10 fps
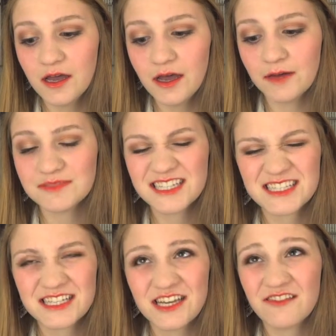I'm
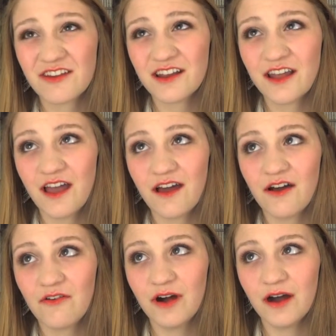16 right
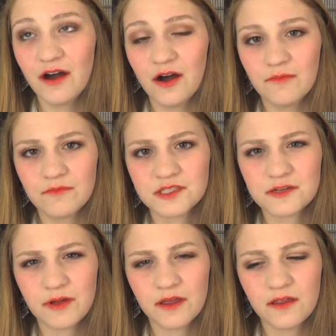now, so
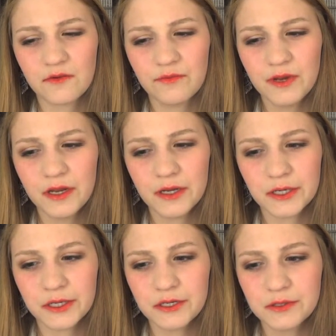you're probably like,
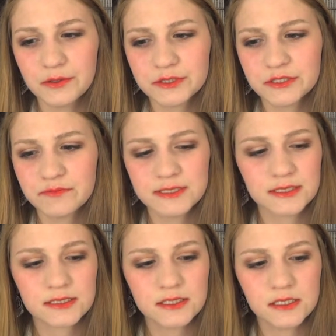weird, you shouldn't be
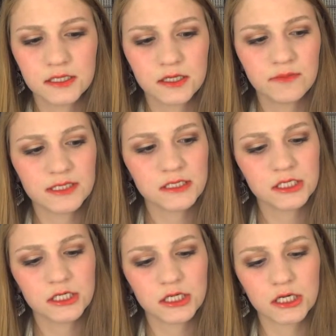16 and gonna be a
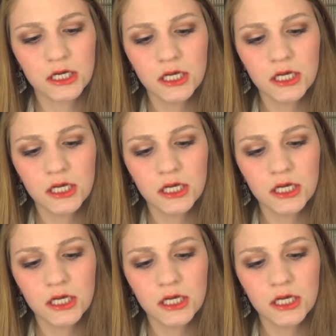senior.